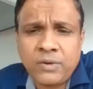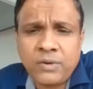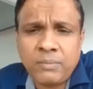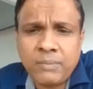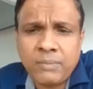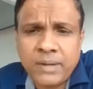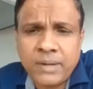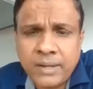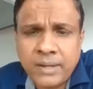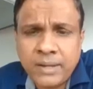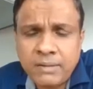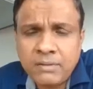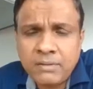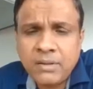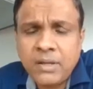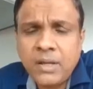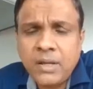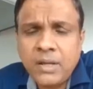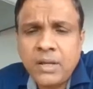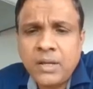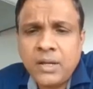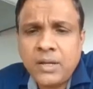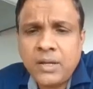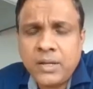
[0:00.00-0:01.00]
in the market.
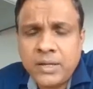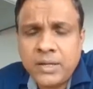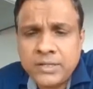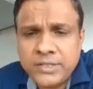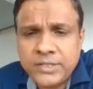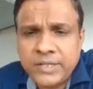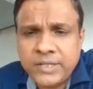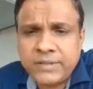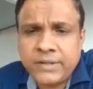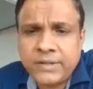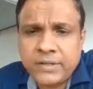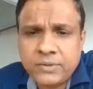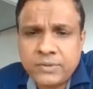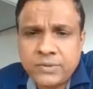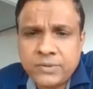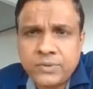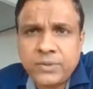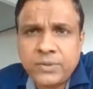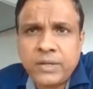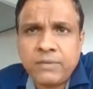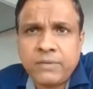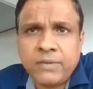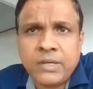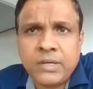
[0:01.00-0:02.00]
Jytek also
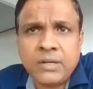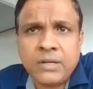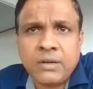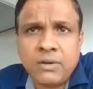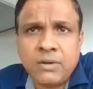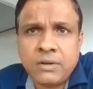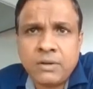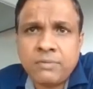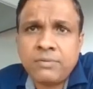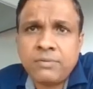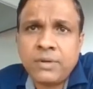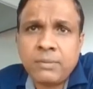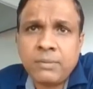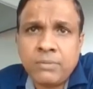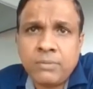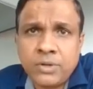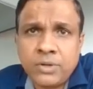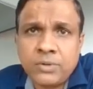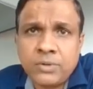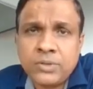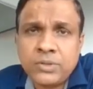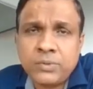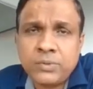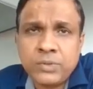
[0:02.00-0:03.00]
having a lot of
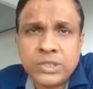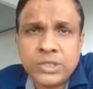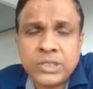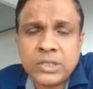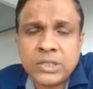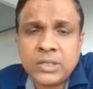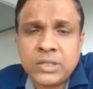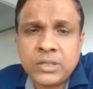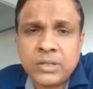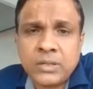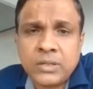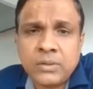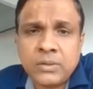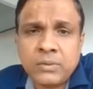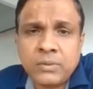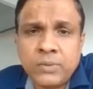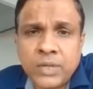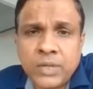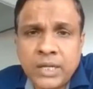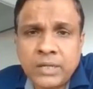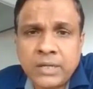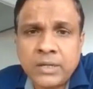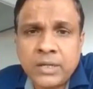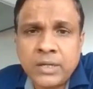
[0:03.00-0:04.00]
modules which we
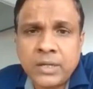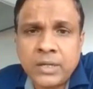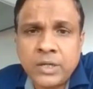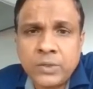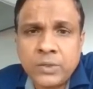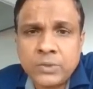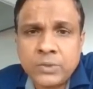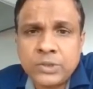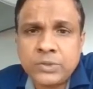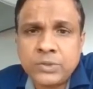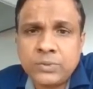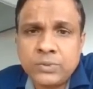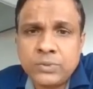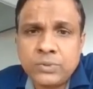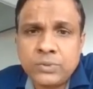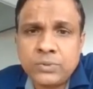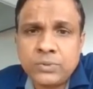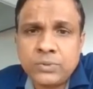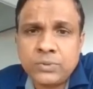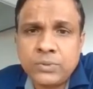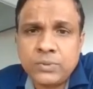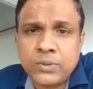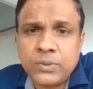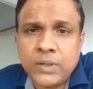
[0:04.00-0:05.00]
can use
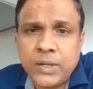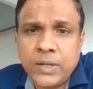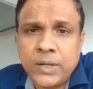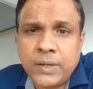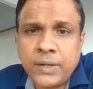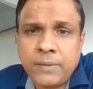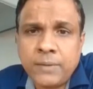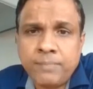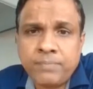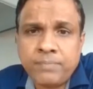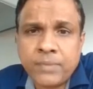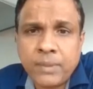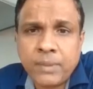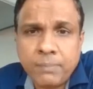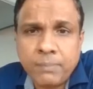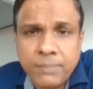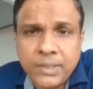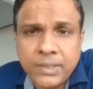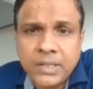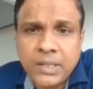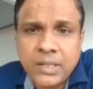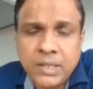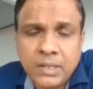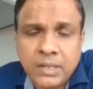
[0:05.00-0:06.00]
to
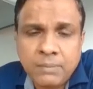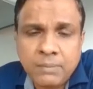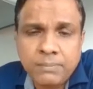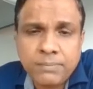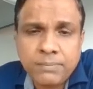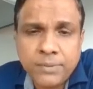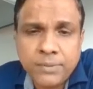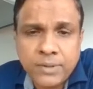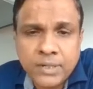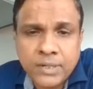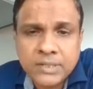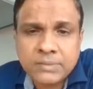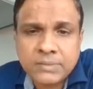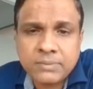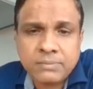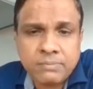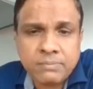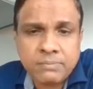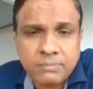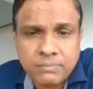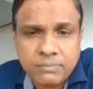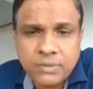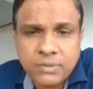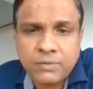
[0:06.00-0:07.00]
build the products
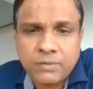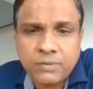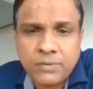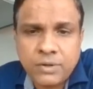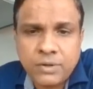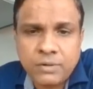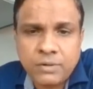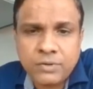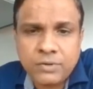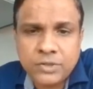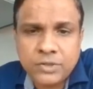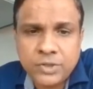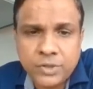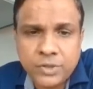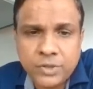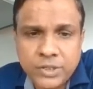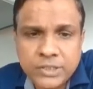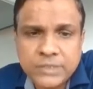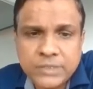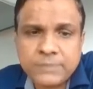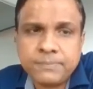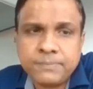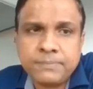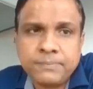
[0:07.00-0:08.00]
of your
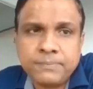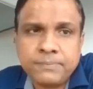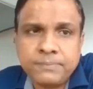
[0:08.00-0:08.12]
choice.